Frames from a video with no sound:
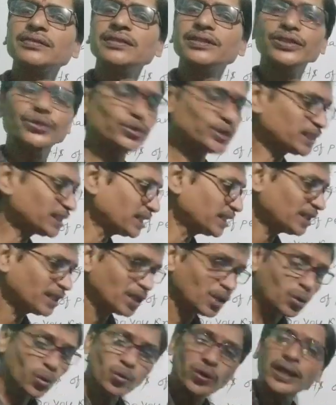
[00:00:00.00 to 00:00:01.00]
You
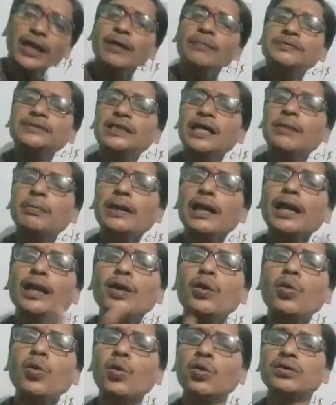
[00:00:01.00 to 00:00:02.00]
see, we have
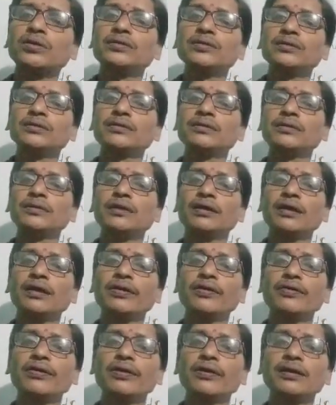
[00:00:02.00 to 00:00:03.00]
several roads
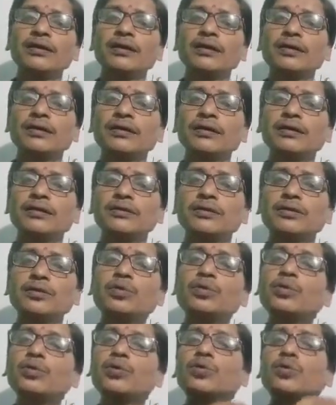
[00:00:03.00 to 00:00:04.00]

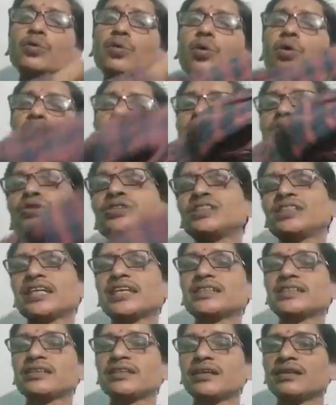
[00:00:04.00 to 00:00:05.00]
to go to
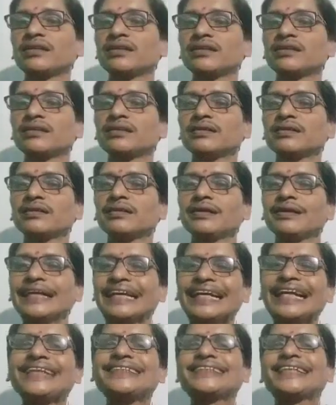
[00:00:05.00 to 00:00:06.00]
station.
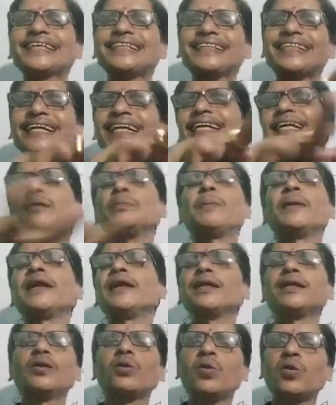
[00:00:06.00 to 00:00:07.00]
Let's say 3
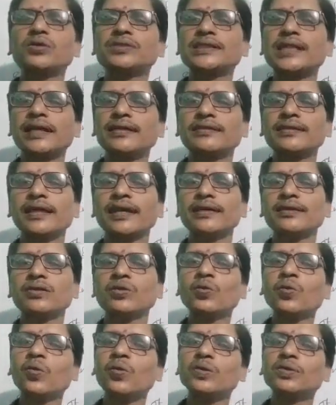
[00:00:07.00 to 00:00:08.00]
different roads are there
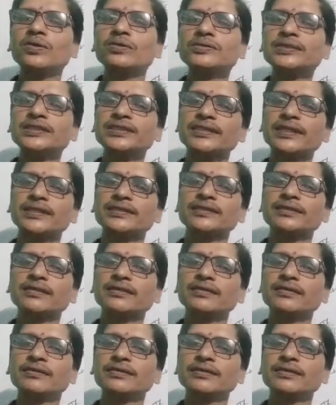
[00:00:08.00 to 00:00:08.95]
to go to station.